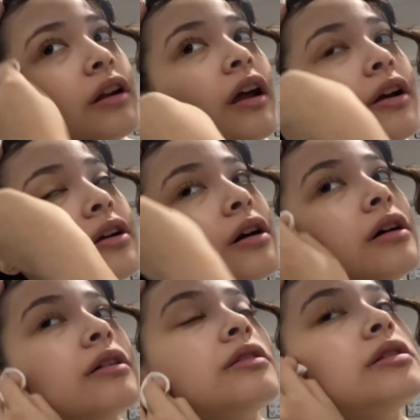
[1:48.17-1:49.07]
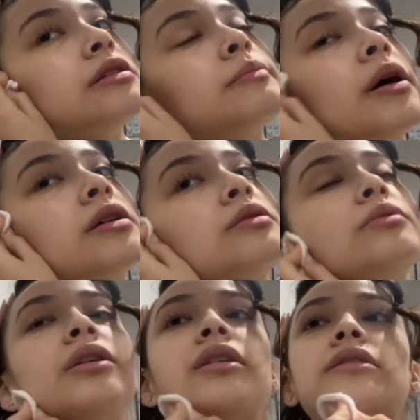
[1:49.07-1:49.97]
lie to y'all, this past
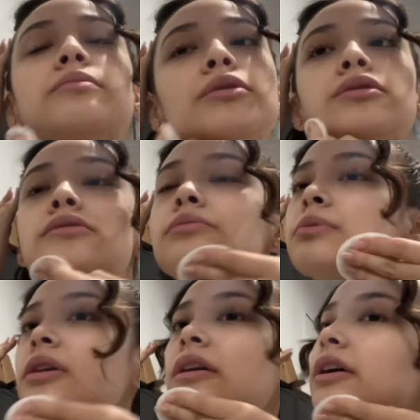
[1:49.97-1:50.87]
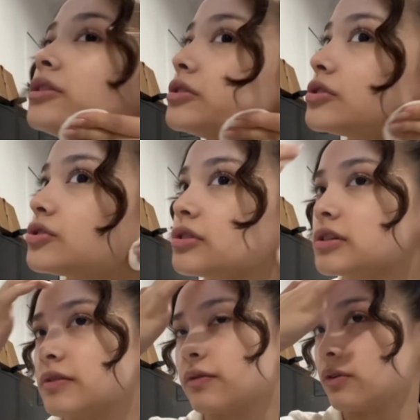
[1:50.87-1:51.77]
week has been super, like, just
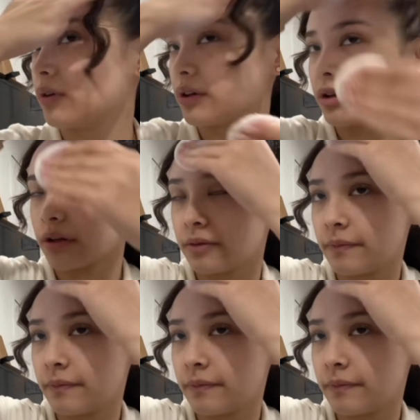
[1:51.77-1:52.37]
stressful and, like,